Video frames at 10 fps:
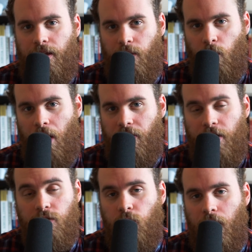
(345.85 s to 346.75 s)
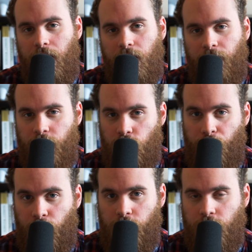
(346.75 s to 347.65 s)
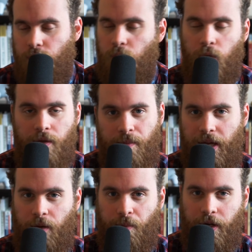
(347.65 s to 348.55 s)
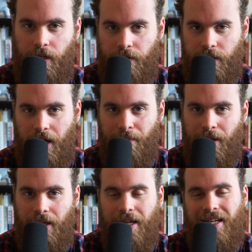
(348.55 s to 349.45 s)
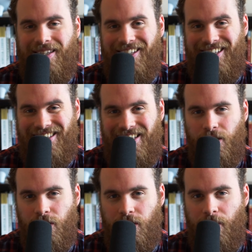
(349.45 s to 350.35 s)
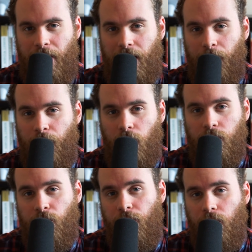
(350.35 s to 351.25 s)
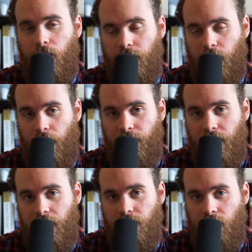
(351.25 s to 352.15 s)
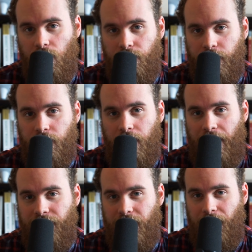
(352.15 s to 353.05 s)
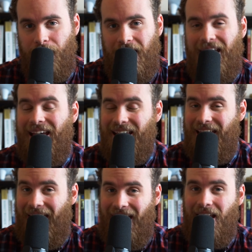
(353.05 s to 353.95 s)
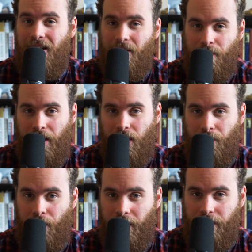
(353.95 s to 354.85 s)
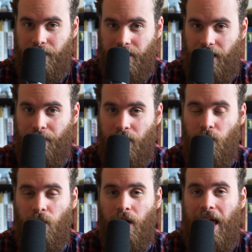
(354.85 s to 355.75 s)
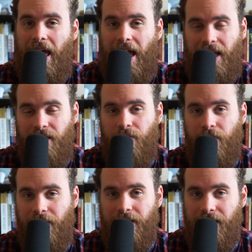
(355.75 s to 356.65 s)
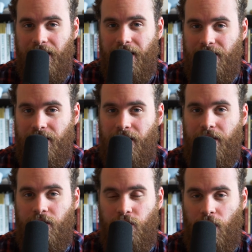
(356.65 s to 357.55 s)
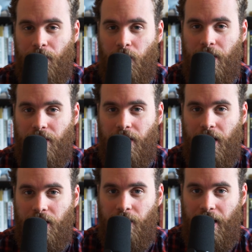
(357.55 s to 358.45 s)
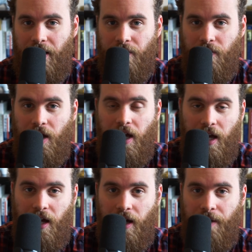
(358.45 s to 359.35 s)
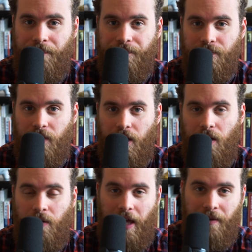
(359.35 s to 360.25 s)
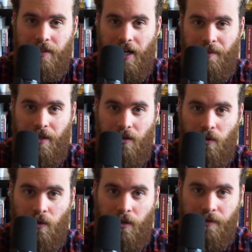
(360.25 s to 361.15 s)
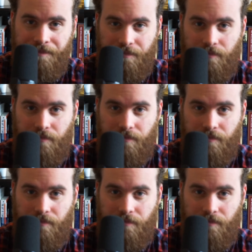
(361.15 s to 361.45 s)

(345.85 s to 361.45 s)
While this one individual purchase wouldn't make or break your retirement, the decision to make multiple of these over your lifetime can make or break your retirement, or at the very least, determine whether or not you have an okay retirement or